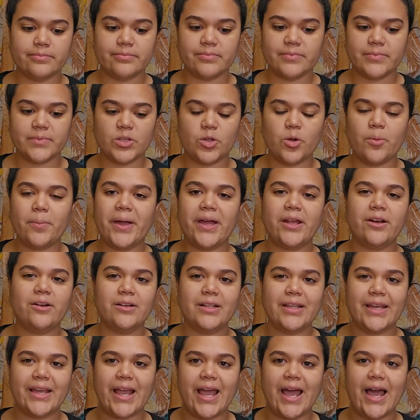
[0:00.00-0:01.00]
no matter
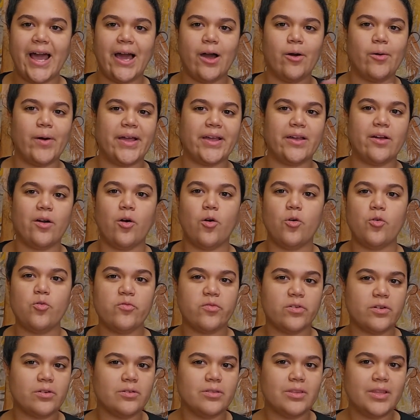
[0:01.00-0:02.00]
how I
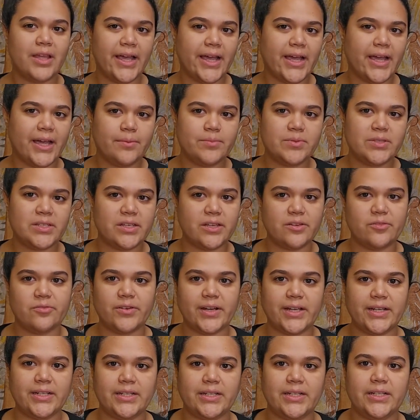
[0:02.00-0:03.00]
overlapped, if
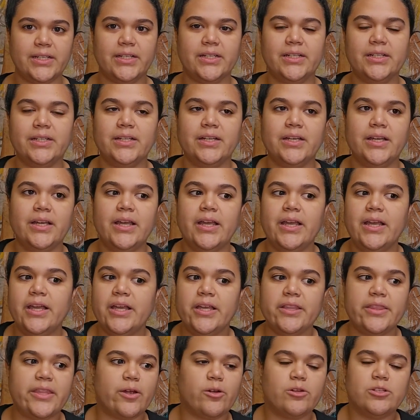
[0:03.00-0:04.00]
I did,
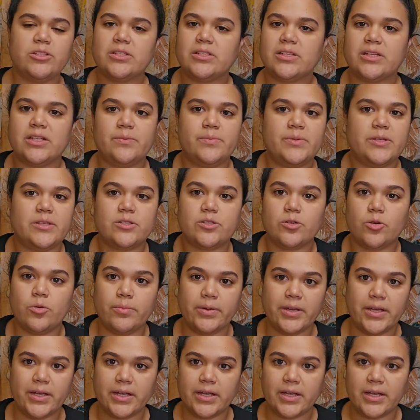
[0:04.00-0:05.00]
they were just going to be so
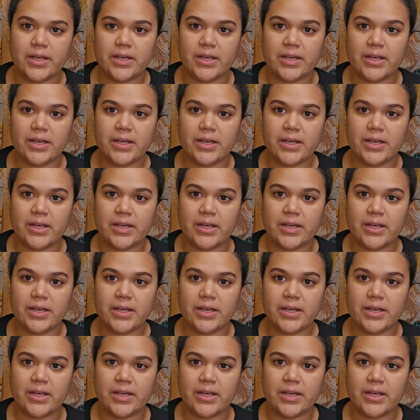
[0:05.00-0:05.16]
big.